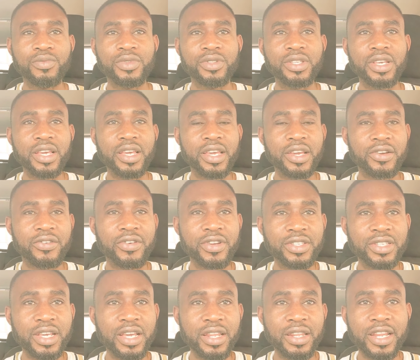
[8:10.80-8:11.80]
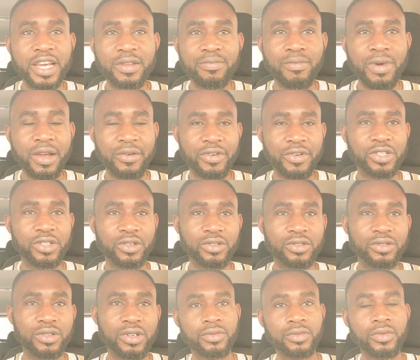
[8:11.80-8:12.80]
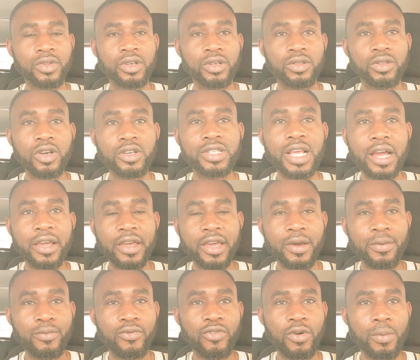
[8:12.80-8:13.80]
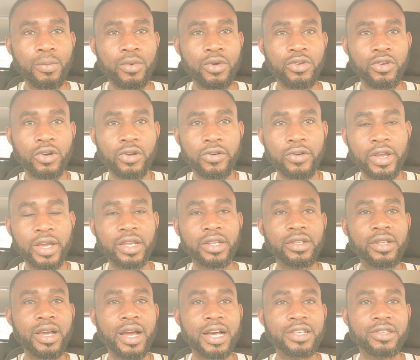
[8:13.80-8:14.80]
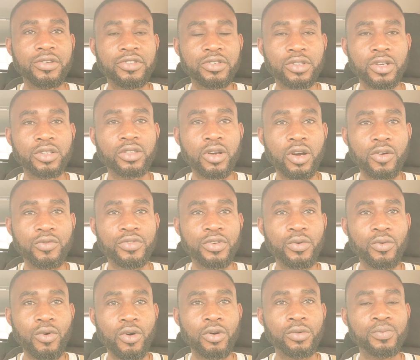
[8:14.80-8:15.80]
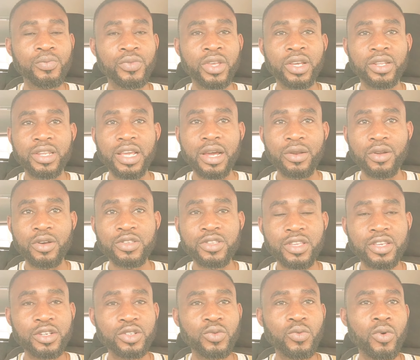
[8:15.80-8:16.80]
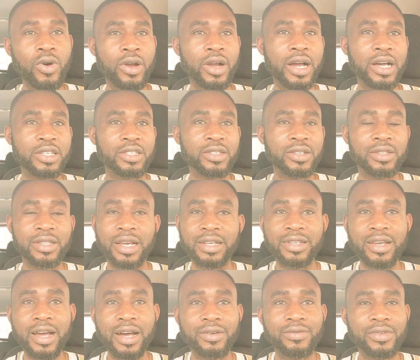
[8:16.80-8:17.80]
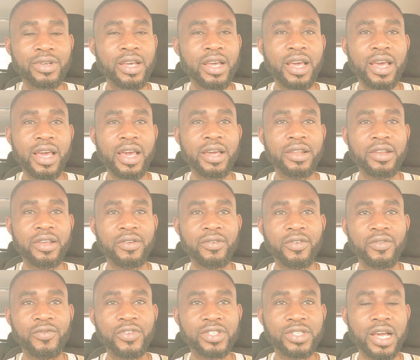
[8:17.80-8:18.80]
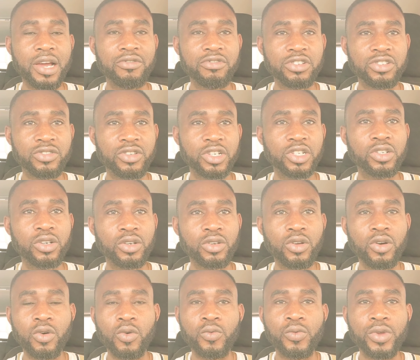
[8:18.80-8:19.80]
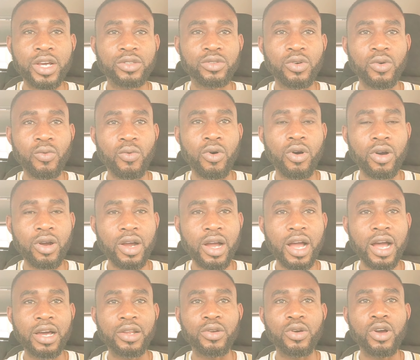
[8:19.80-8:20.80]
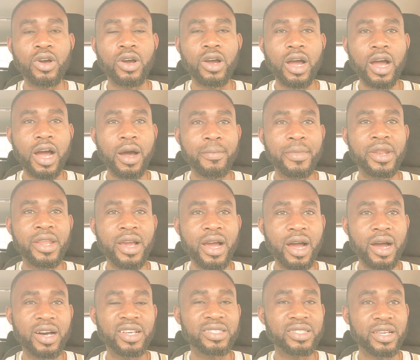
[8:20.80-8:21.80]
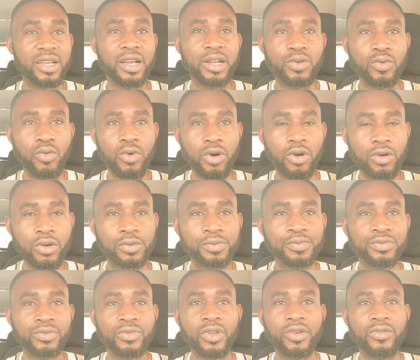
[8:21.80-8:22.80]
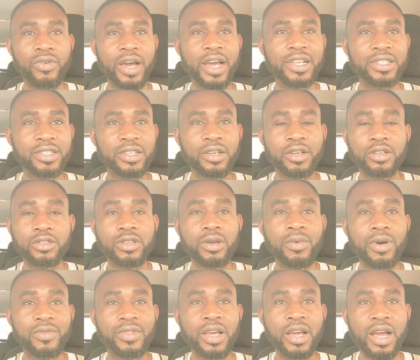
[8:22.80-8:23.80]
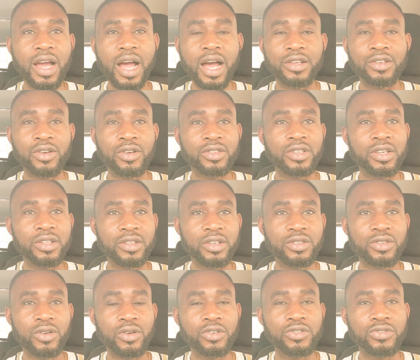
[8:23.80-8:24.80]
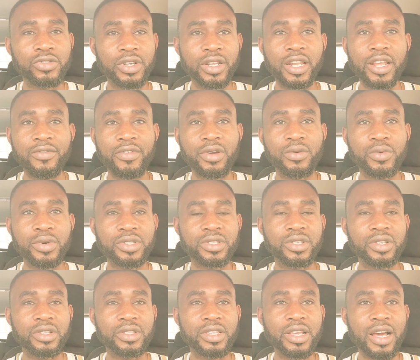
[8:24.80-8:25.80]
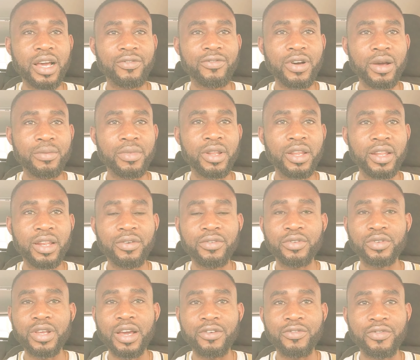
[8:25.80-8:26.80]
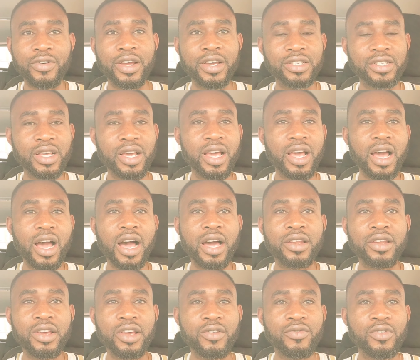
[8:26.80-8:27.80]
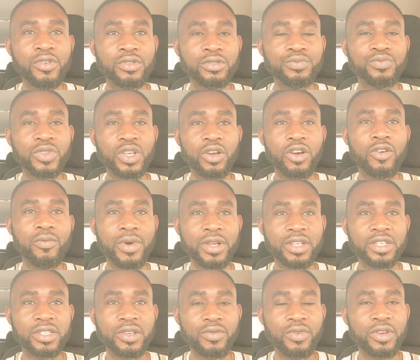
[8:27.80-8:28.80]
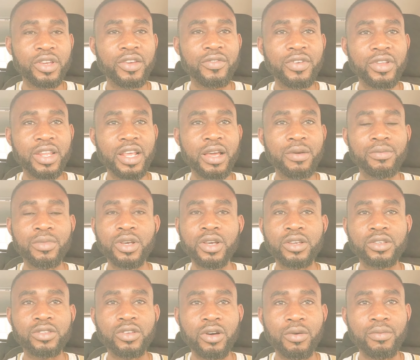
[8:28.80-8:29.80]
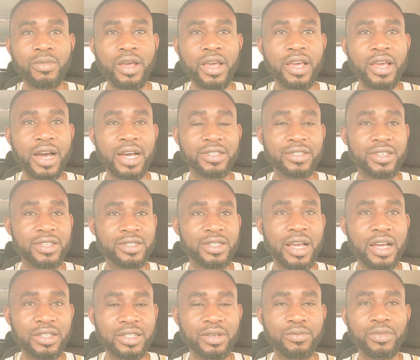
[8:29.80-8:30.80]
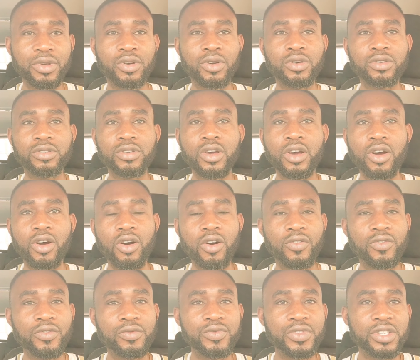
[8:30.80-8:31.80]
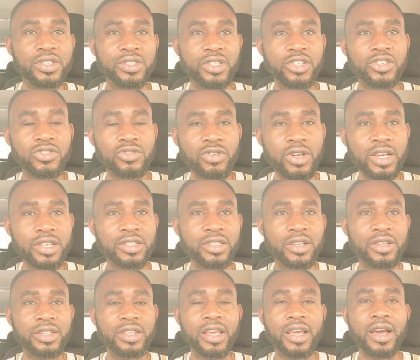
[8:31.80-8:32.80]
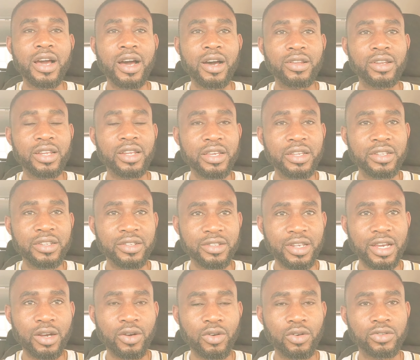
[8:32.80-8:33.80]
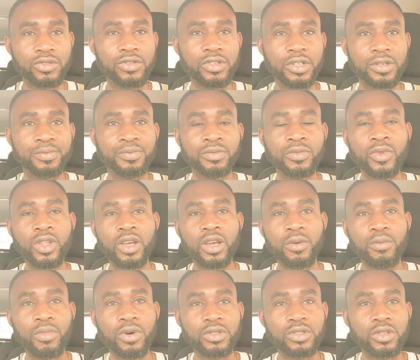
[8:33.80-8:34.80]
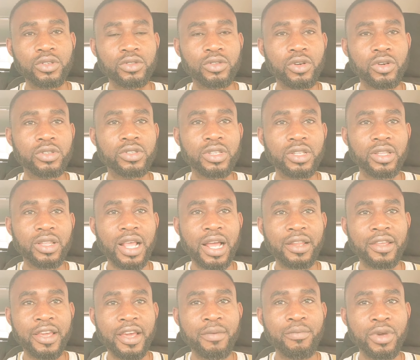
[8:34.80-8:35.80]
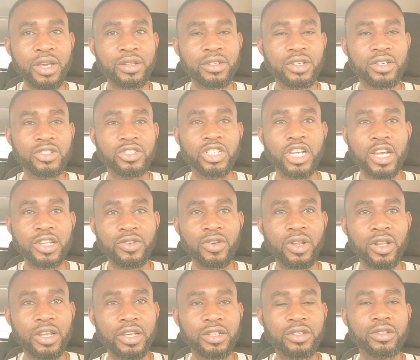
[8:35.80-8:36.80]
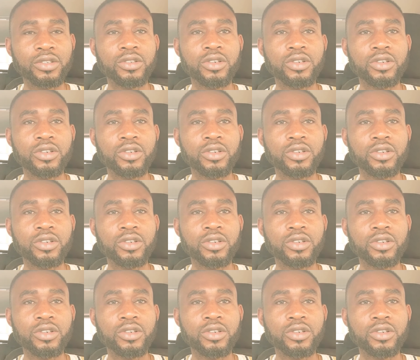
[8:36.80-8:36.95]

the increase in net migration. Those that came from Ukraine as a result of the war, they are not skilled workers that have any visa restriction on where to work and how many hours they can work, right? Some of them are just in this country living with their family, living with their friends, and even the government is even giving them some assistance because of the distress they had in their country. But those that came in genuinely